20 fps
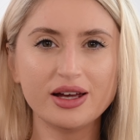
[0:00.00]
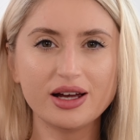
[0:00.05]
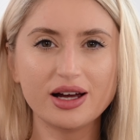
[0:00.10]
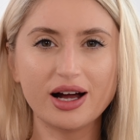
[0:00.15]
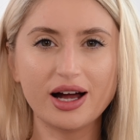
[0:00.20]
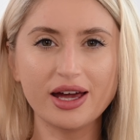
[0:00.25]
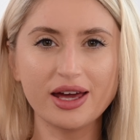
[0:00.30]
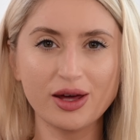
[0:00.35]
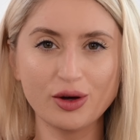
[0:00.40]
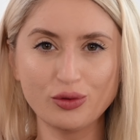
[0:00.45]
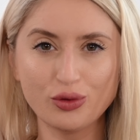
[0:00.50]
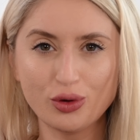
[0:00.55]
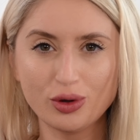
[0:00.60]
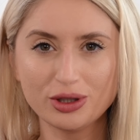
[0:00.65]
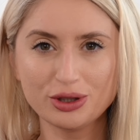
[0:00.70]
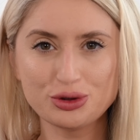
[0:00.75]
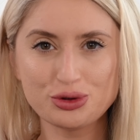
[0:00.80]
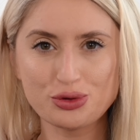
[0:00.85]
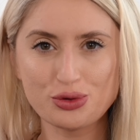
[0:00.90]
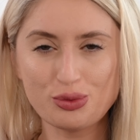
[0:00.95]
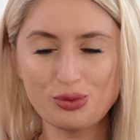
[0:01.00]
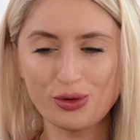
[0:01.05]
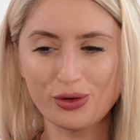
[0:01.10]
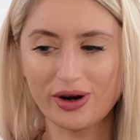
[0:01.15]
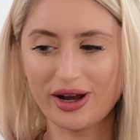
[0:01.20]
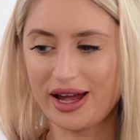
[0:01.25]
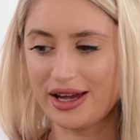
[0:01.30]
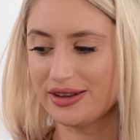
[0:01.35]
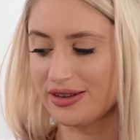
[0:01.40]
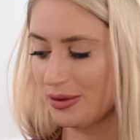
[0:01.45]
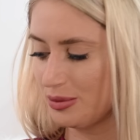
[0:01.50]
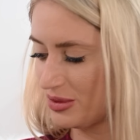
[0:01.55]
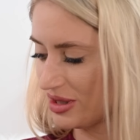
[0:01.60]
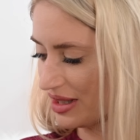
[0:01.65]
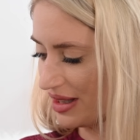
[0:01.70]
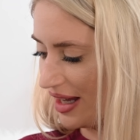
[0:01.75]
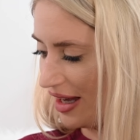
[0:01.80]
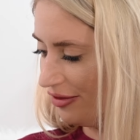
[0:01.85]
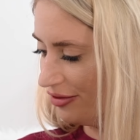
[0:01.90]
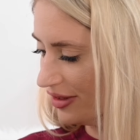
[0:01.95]
I have only 2 more items
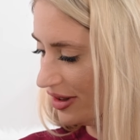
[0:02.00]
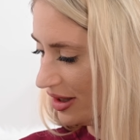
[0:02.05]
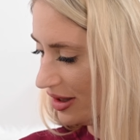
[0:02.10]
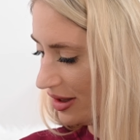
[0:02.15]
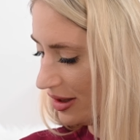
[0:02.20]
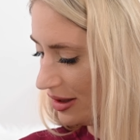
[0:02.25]
left.